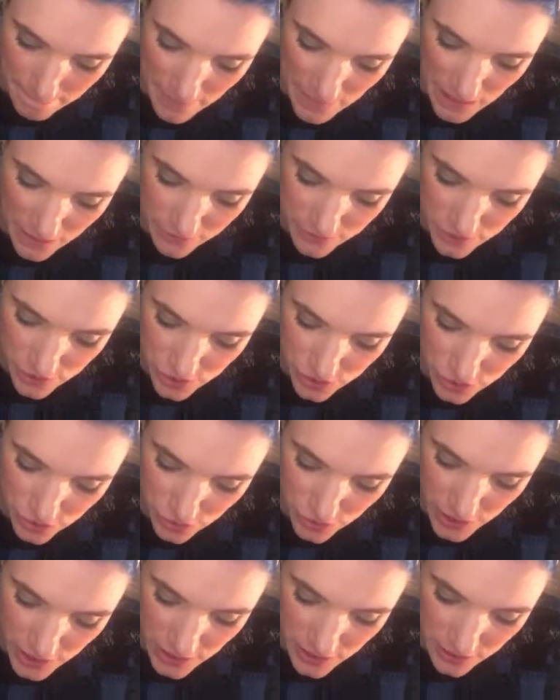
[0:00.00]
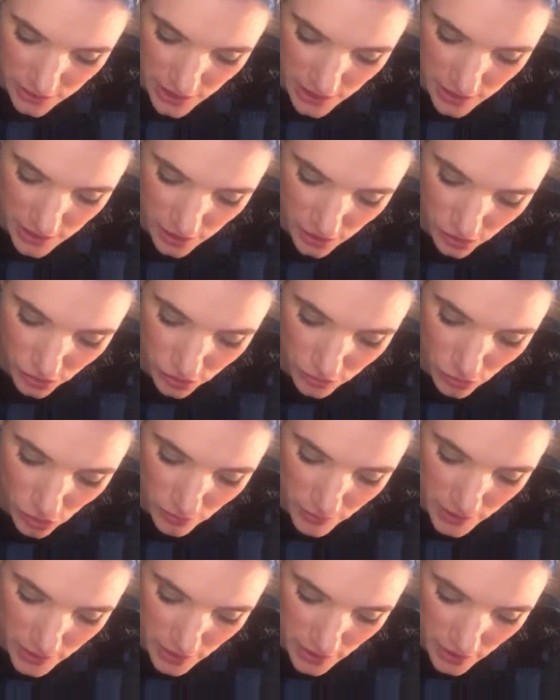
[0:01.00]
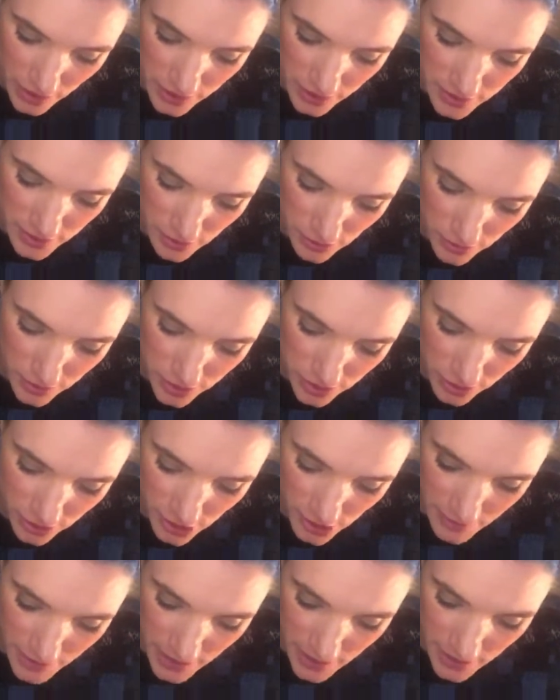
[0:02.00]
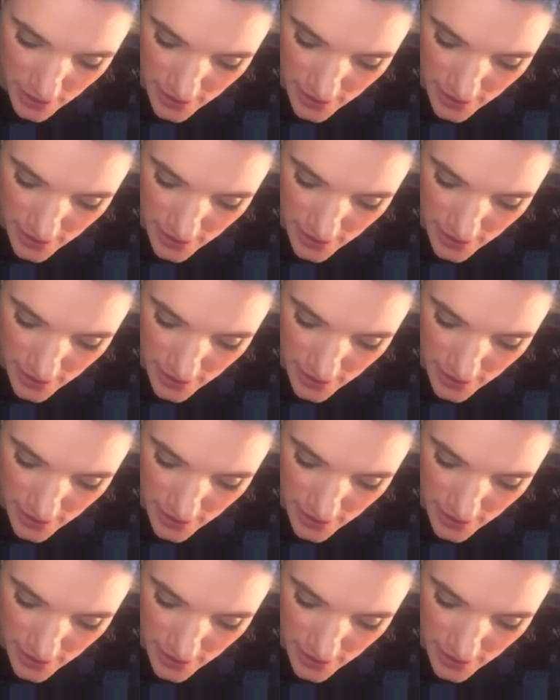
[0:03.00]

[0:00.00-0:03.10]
It was too in the glue moment there to notice your comment.